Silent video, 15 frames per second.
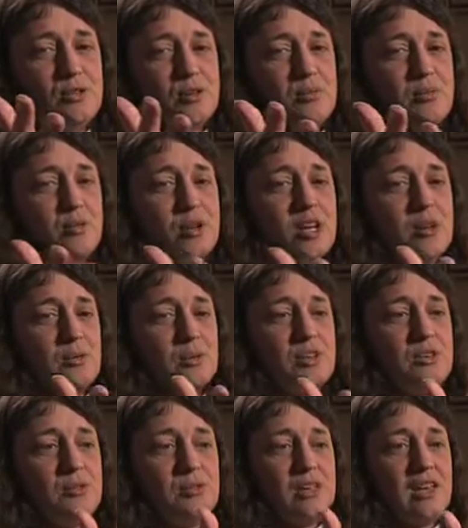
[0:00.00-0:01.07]
to a point where
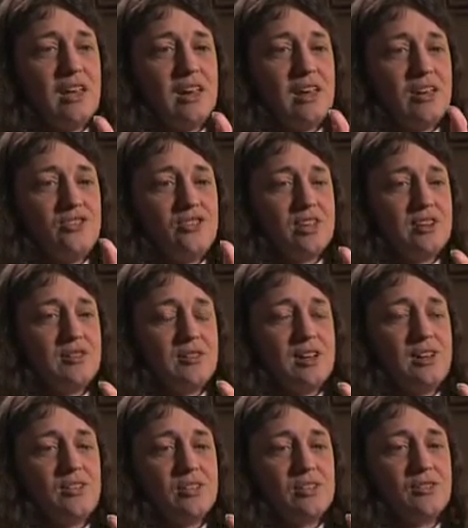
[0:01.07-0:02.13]
you get a
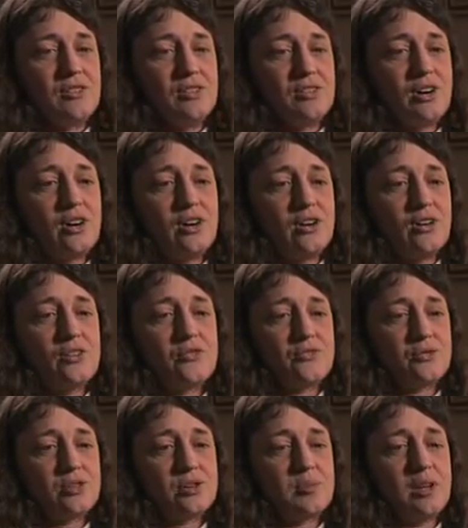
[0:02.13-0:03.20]
generation of stars
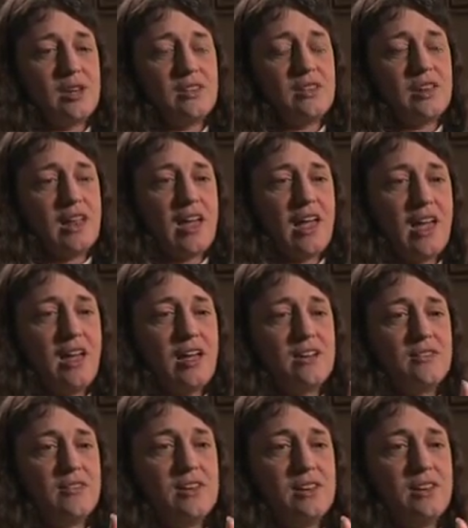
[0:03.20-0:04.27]
forming that
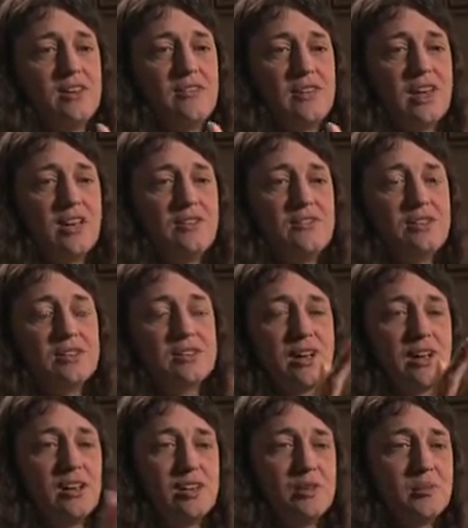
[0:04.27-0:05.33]
have enough heavier
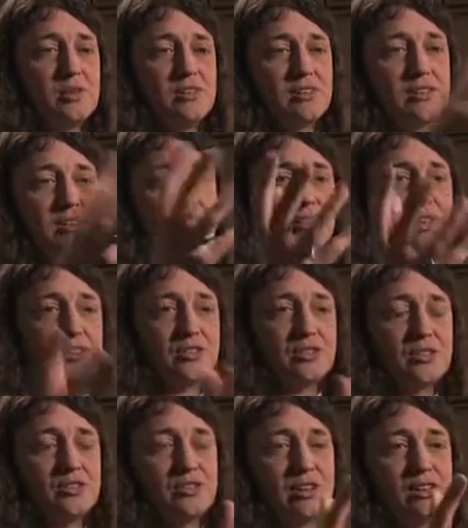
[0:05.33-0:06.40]
elements in this
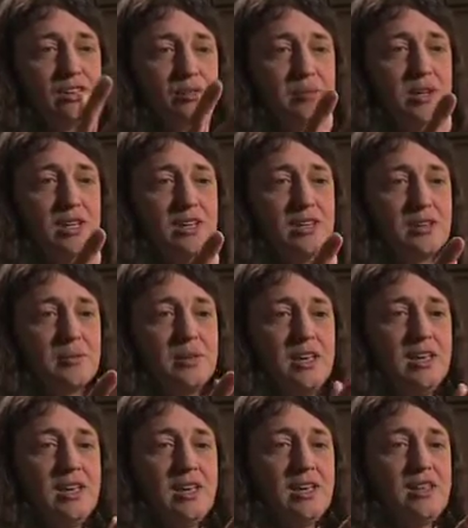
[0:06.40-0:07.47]
interstellar medium
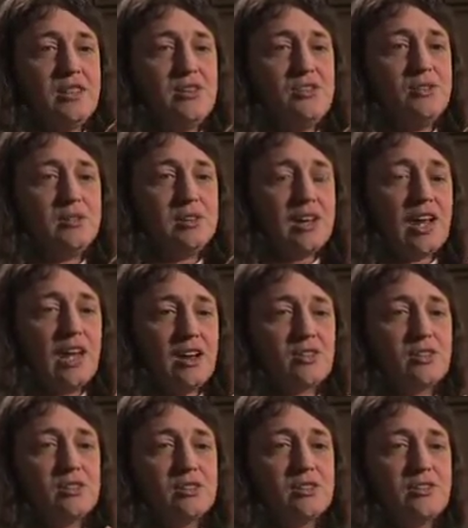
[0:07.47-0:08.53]
that you can
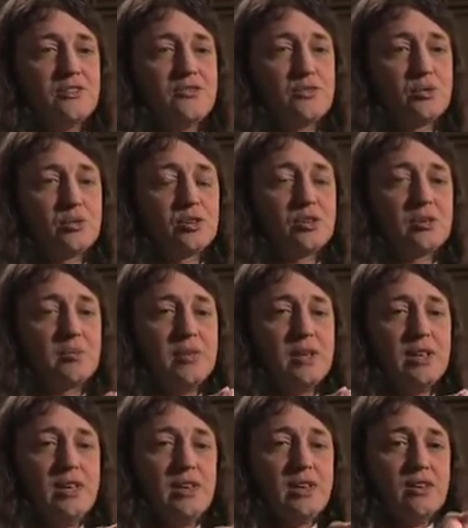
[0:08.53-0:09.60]
actually form
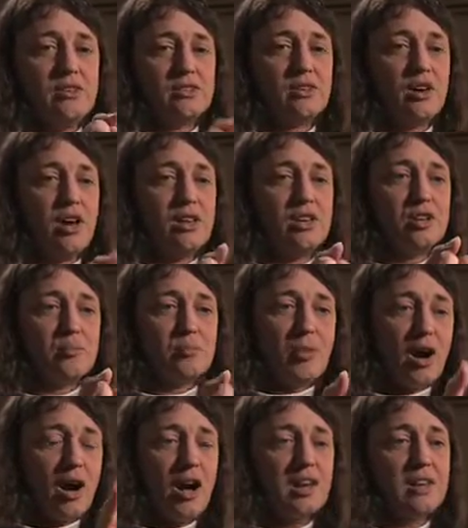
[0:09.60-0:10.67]
solid
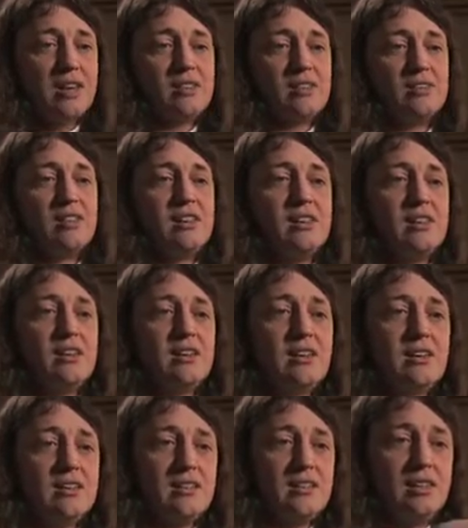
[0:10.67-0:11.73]
bodies
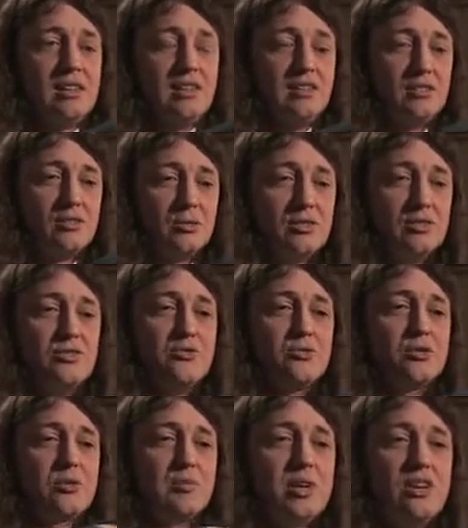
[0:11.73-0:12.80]
in the sort of
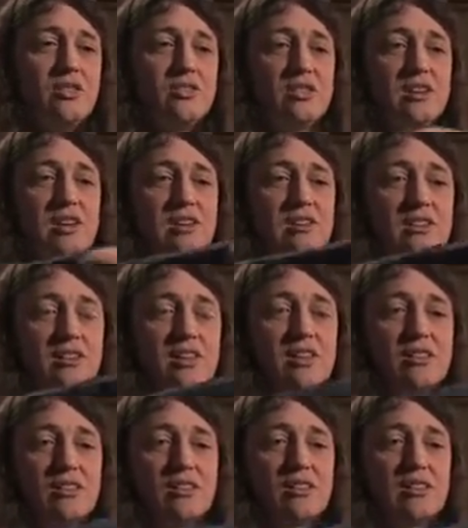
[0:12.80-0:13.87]
formation
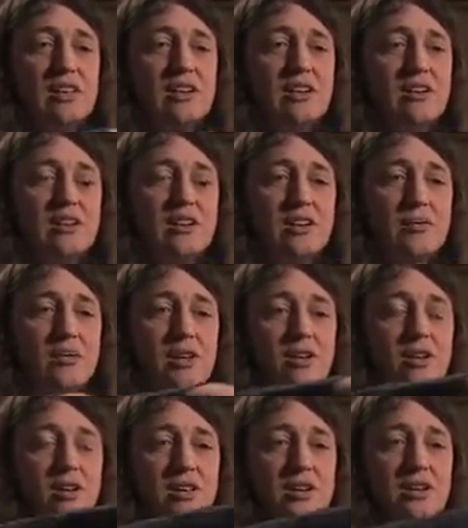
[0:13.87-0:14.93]
disk area. We
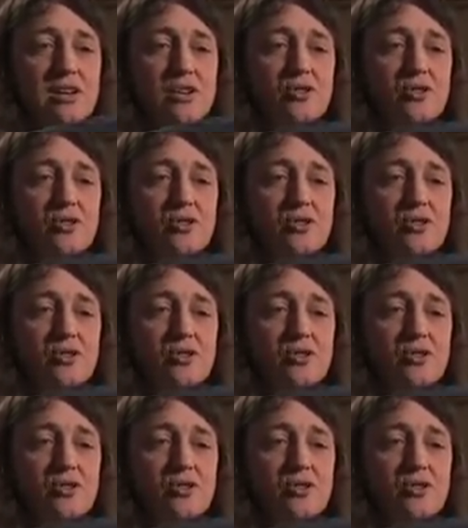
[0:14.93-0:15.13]
call it an